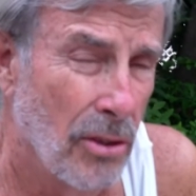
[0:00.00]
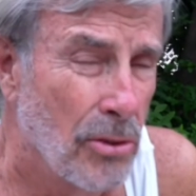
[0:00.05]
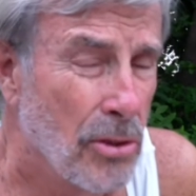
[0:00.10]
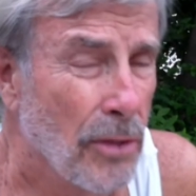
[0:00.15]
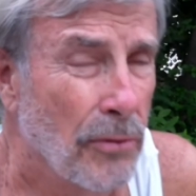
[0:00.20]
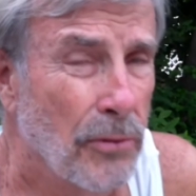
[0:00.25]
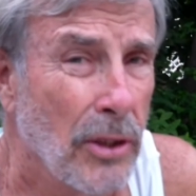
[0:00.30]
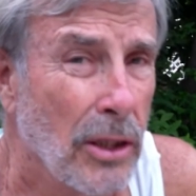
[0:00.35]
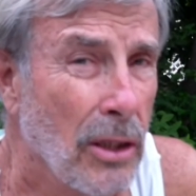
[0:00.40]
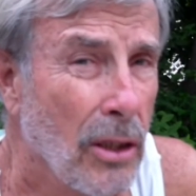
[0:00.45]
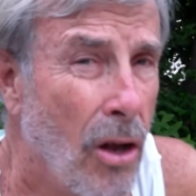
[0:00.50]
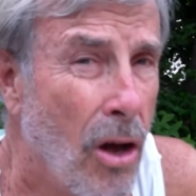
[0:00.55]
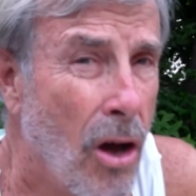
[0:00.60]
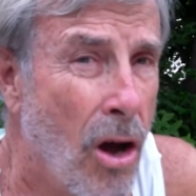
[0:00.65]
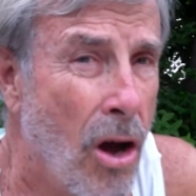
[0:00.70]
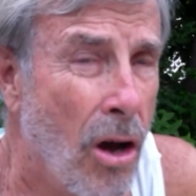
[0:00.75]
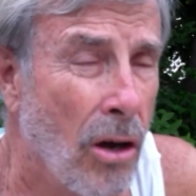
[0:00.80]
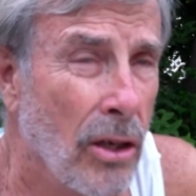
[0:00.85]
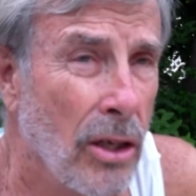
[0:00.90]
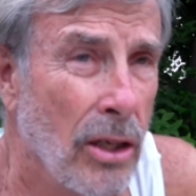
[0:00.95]
Drifting
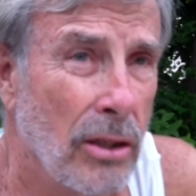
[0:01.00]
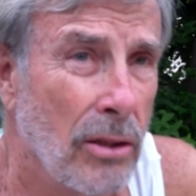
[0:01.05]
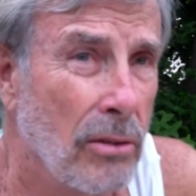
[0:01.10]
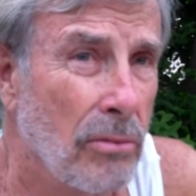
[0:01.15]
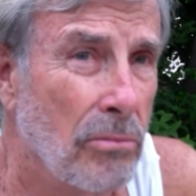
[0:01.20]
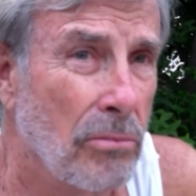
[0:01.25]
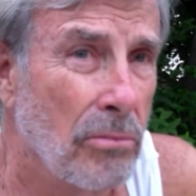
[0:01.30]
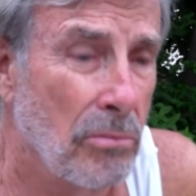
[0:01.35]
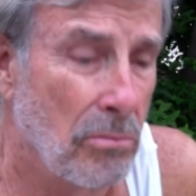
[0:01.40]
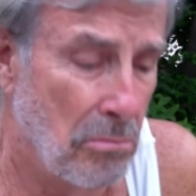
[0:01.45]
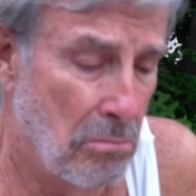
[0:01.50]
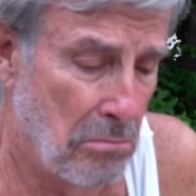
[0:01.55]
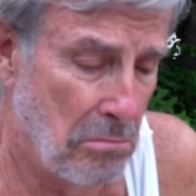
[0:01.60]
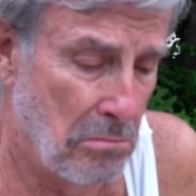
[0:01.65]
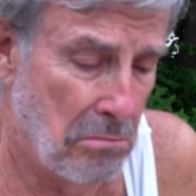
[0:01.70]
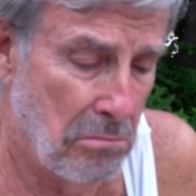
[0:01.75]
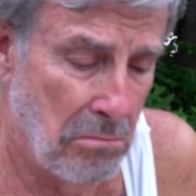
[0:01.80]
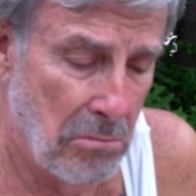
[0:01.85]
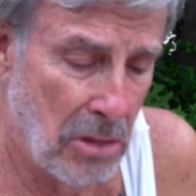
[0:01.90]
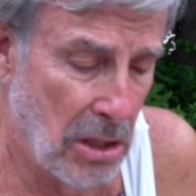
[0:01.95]
along, it
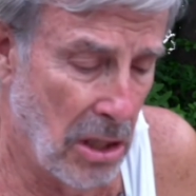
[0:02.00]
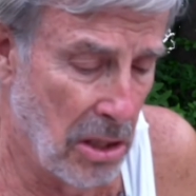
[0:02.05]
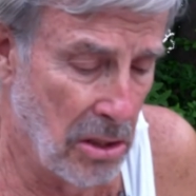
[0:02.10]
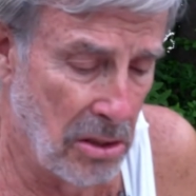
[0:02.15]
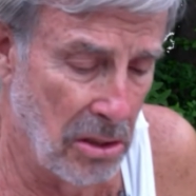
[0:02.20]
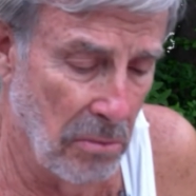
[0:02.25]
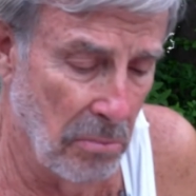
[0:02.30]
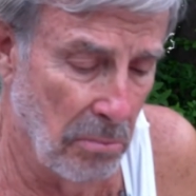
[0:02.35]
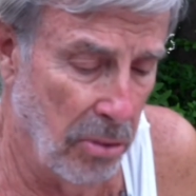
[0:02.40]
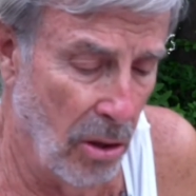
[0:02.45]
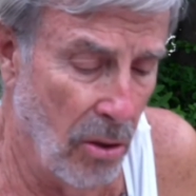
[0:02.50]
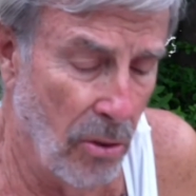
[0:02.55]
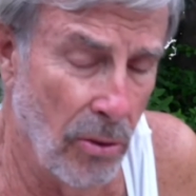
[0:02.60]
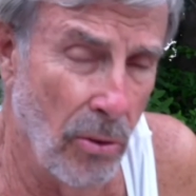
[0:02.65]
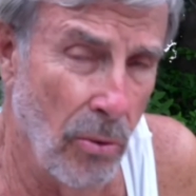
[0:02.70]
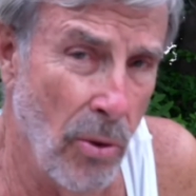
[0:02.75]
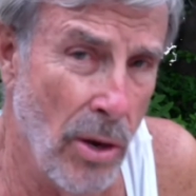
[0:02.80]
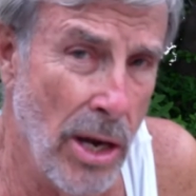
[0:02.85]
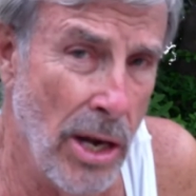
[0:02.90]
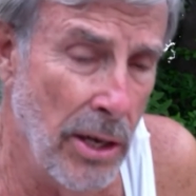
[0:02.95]
doesn't blow
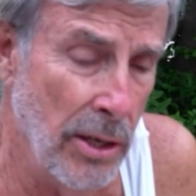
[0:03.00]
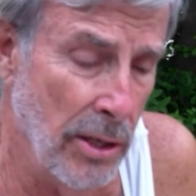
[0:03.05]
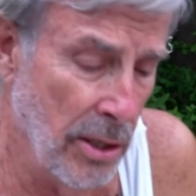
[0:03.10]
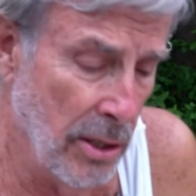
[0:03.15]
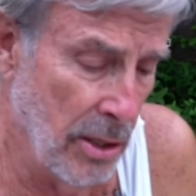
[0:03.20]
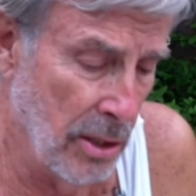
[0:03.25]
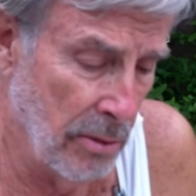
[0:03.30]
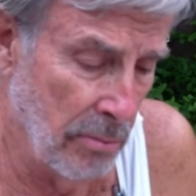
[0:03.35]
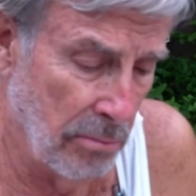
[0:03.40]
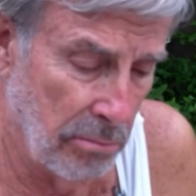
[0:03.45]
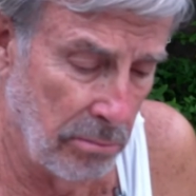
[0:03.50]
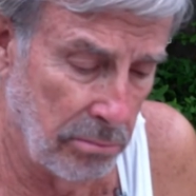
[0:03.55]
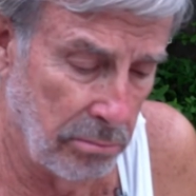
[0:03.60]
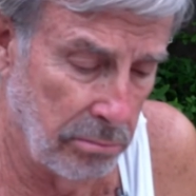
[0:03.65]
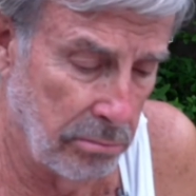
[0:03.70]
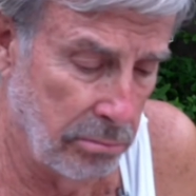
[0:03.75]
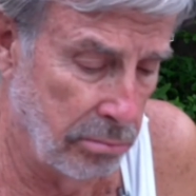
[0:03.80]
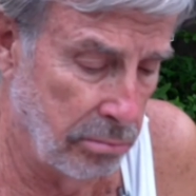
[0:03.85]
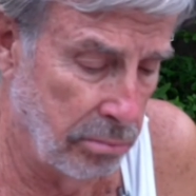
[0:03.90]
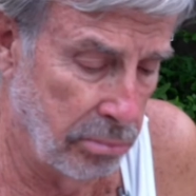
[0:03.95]
the wind, and it
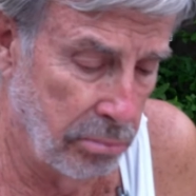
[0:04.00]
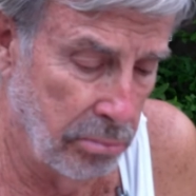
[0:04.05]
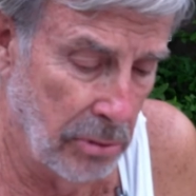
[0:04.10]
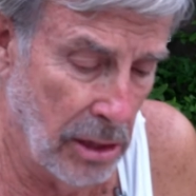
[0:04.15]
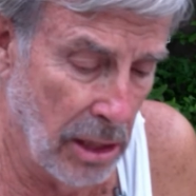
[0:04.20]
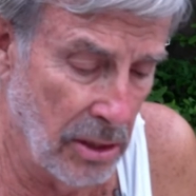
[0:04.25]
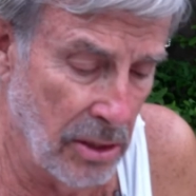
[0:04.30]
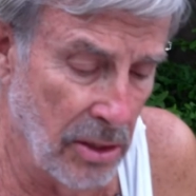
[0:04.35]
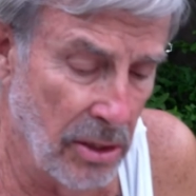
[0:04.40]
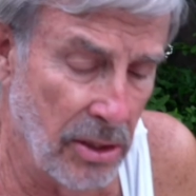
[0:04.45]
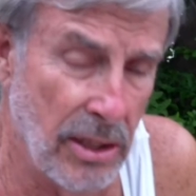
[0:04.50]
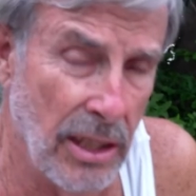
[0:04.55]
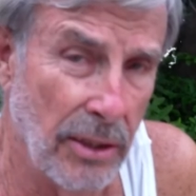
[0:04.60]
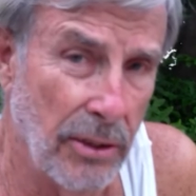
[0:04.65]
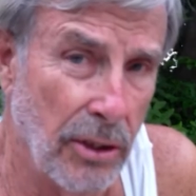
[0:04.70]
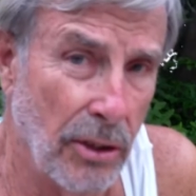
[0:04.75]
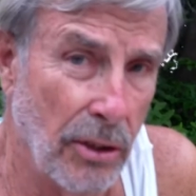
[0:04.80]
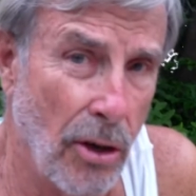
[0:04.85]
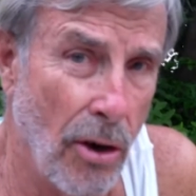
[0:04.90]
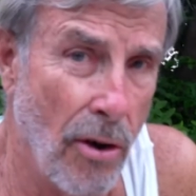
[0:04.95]
doesn't
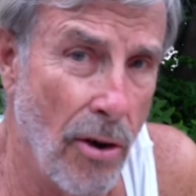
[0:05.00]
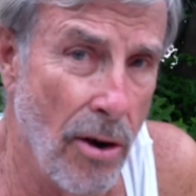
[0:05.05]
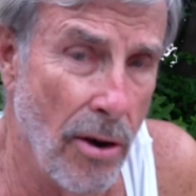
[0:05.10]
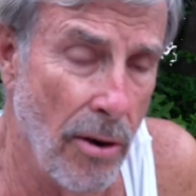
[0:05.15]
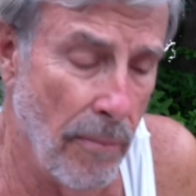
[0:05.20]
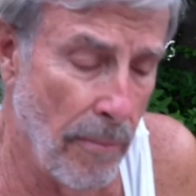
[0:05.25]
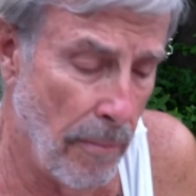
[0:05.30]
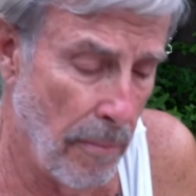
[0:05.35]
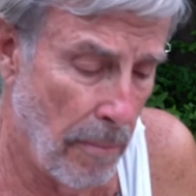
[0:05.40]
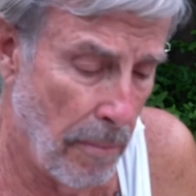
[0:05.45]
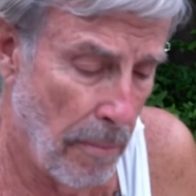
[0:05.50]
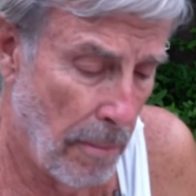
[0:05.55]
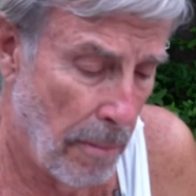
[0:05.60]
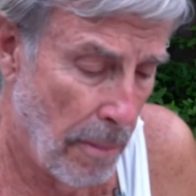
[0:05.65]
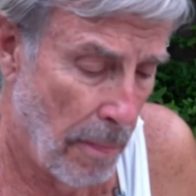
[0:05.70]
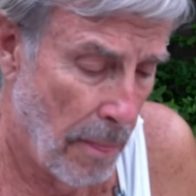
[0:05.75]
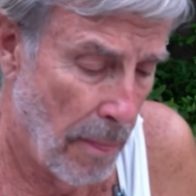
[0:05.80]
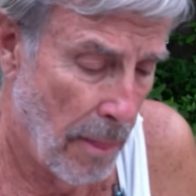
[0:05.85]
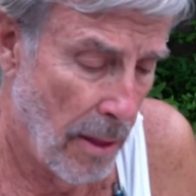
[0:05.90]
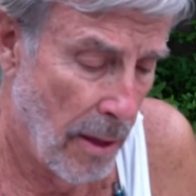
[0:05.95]
set the current,
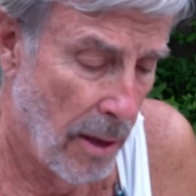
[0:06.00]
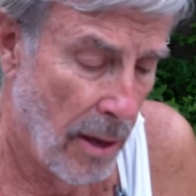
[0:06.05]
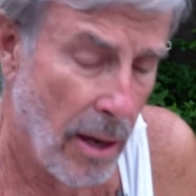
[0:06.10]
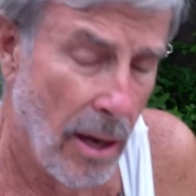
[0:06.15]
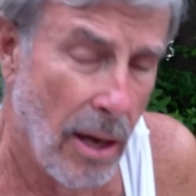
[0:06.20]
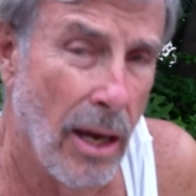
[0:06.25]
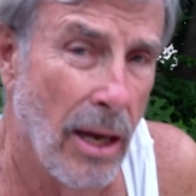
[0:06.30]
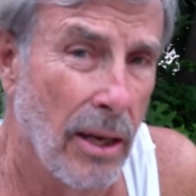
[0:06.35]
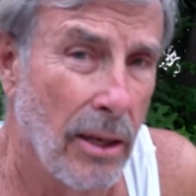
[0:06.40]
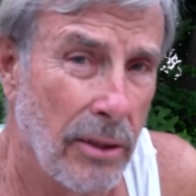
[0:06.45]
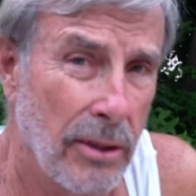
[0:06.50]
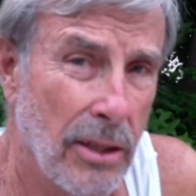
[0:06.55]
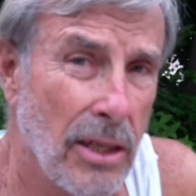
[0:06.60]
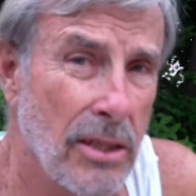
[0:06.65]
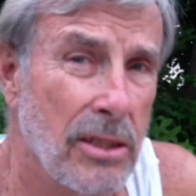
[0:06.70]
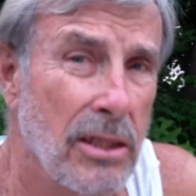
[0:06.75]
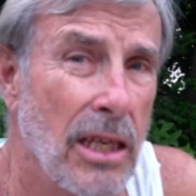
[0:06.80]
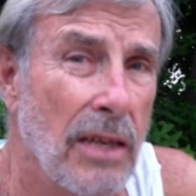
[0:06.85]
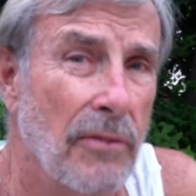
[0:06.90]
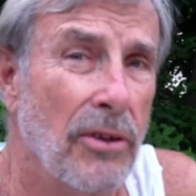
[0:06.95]
and it
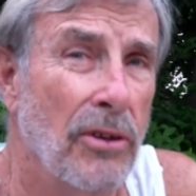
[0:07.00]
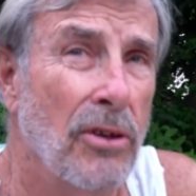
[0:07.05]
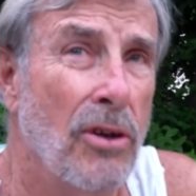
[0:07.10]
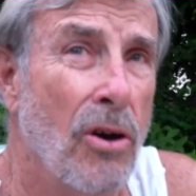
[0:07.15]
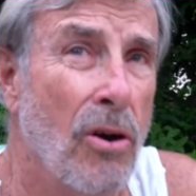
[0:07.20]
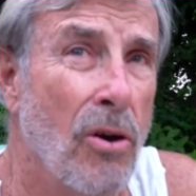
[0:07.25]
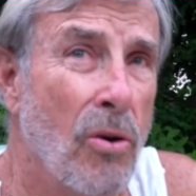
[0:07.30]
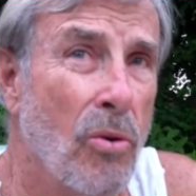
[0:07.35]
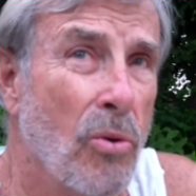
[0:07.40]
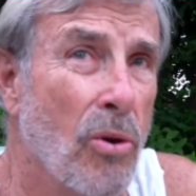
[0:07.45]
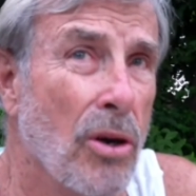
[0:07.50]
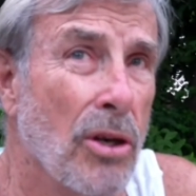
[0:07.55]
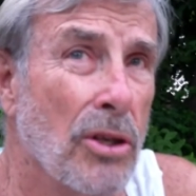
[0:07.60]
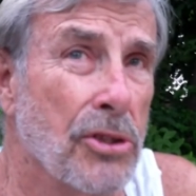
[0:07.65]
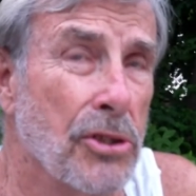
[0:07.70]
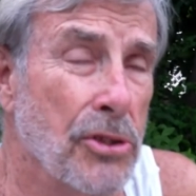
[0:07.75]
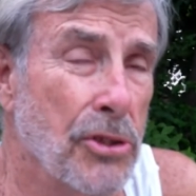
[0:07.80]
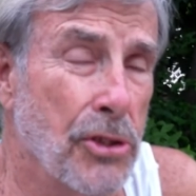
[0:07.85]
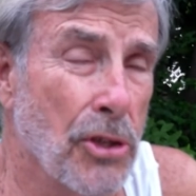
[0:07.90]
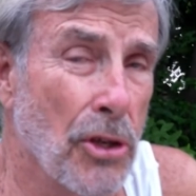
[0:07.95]
doesn't even know where
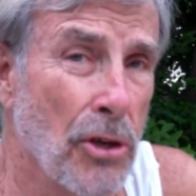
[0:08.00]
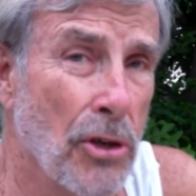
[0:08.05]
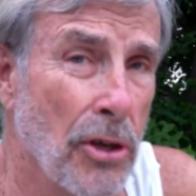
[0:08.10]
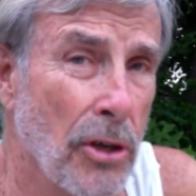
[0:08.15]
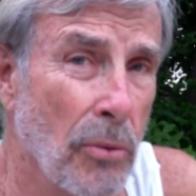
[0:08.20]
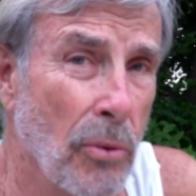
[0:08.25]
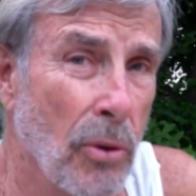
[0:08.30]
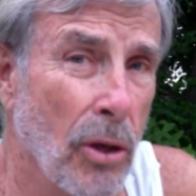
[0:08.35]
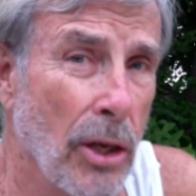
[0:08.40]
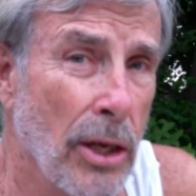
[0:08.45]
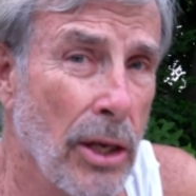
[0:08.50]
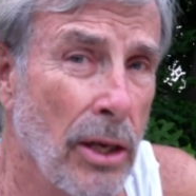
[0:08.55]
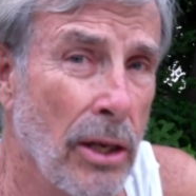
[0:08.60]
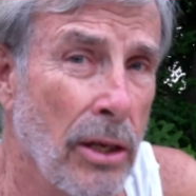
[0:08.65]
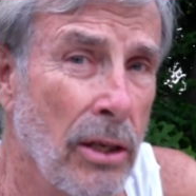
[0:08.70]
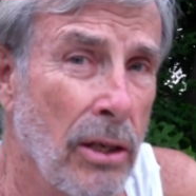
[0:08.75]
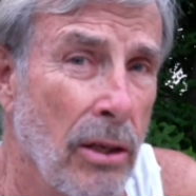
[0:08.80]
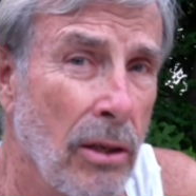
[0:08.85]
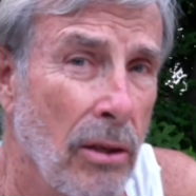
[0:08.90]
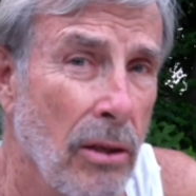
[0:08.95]
its journey will
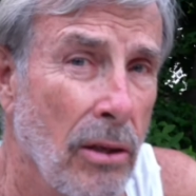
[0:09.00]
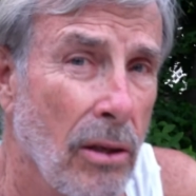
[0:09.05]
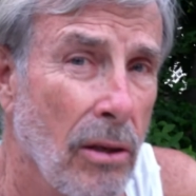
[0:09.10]
end.